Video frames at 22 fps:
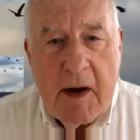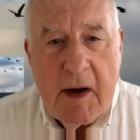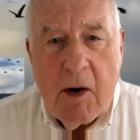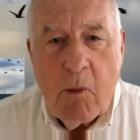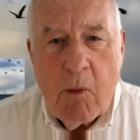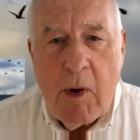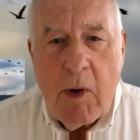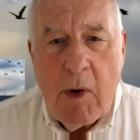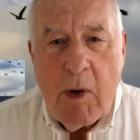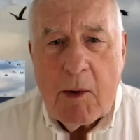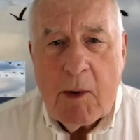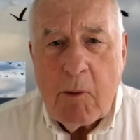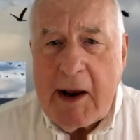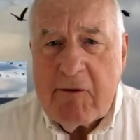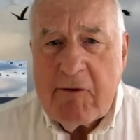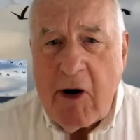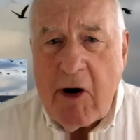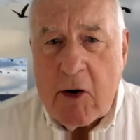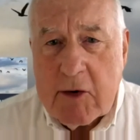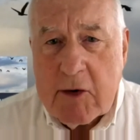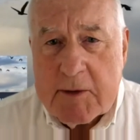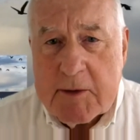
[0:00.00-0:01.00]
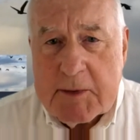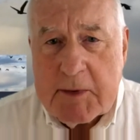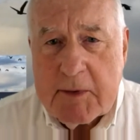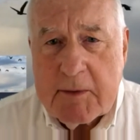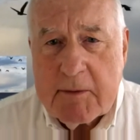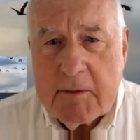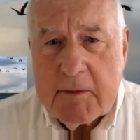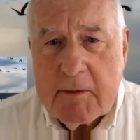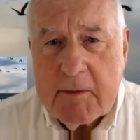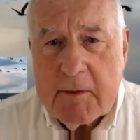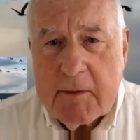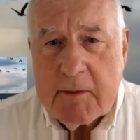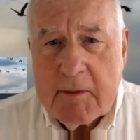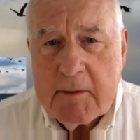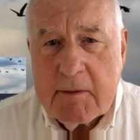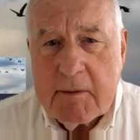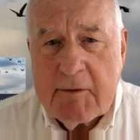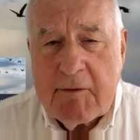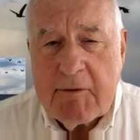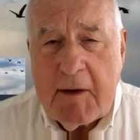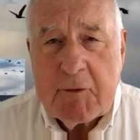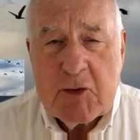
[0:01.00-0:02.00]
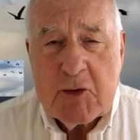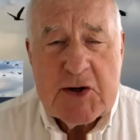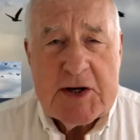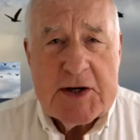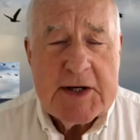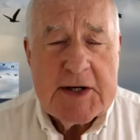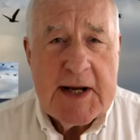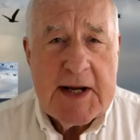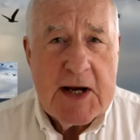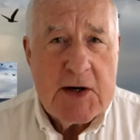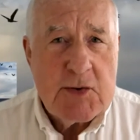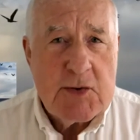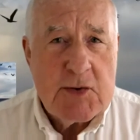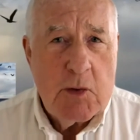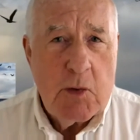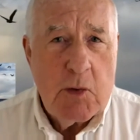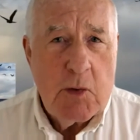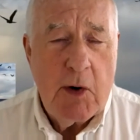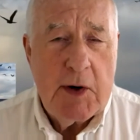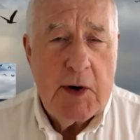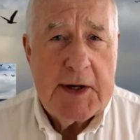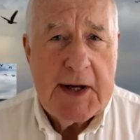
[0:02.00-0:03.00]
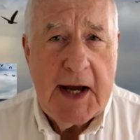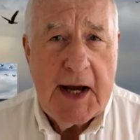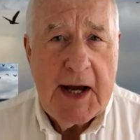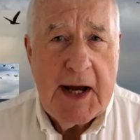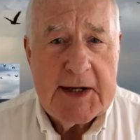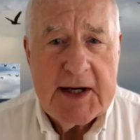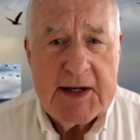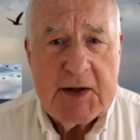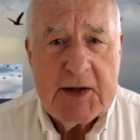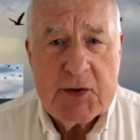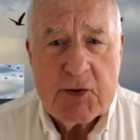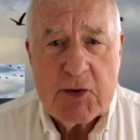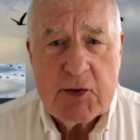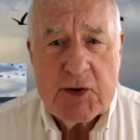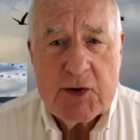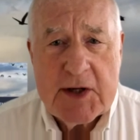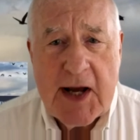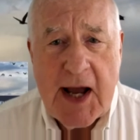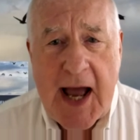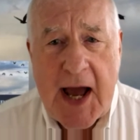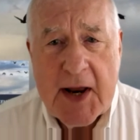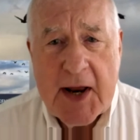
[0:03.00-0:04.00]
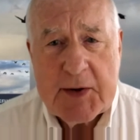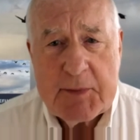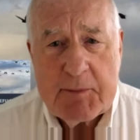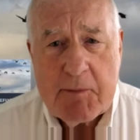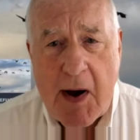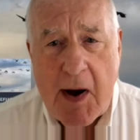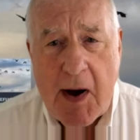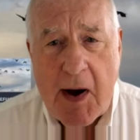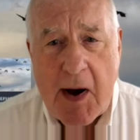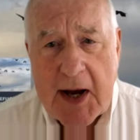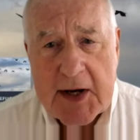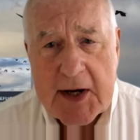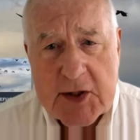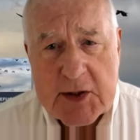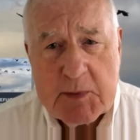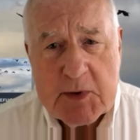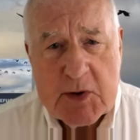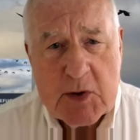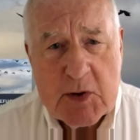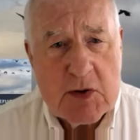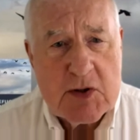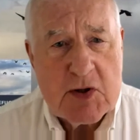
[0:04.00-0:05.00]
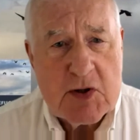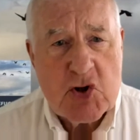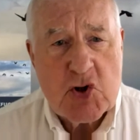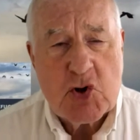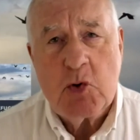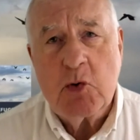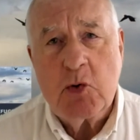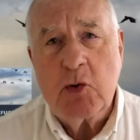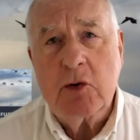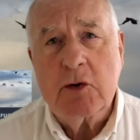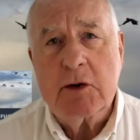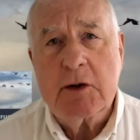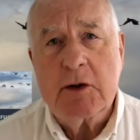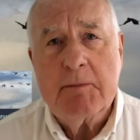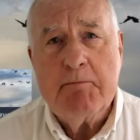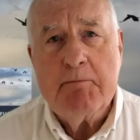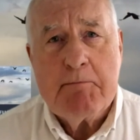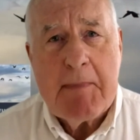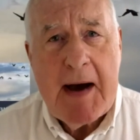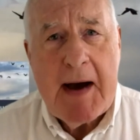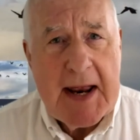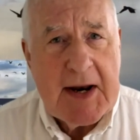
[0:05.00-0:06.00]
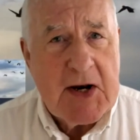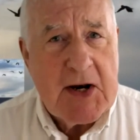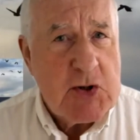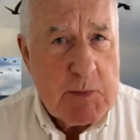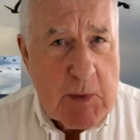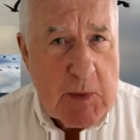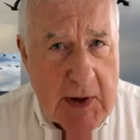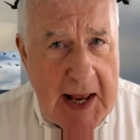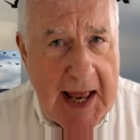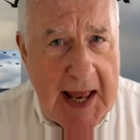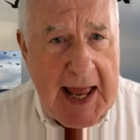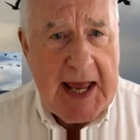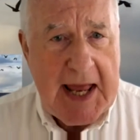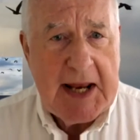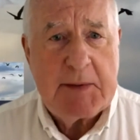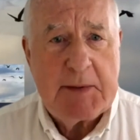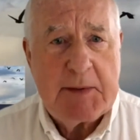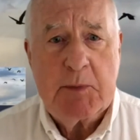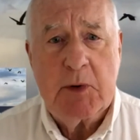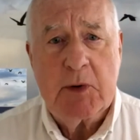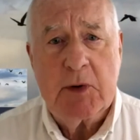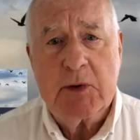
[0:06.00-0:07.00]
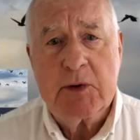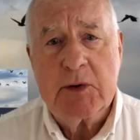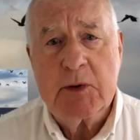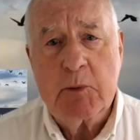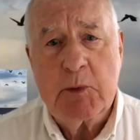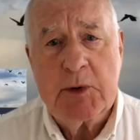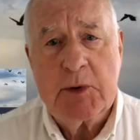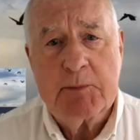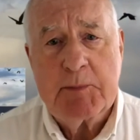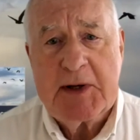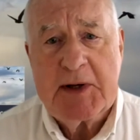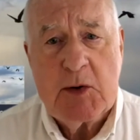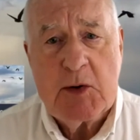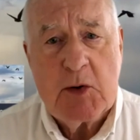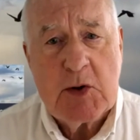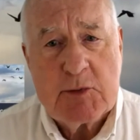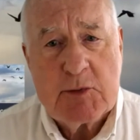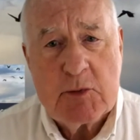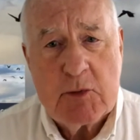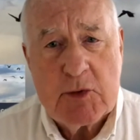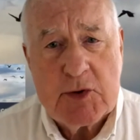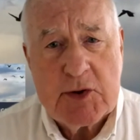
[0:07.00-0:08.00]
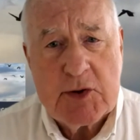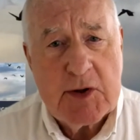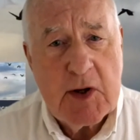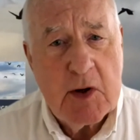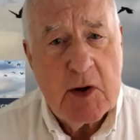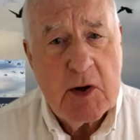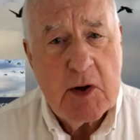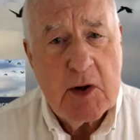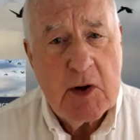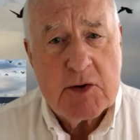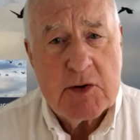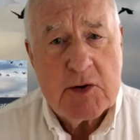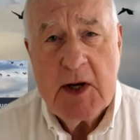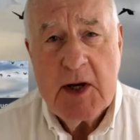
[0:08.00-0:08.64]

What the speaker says: Well, when I wrote the Refugee International Law in 1983, I had in mind to produce a short, manageable handbook that would be useful to those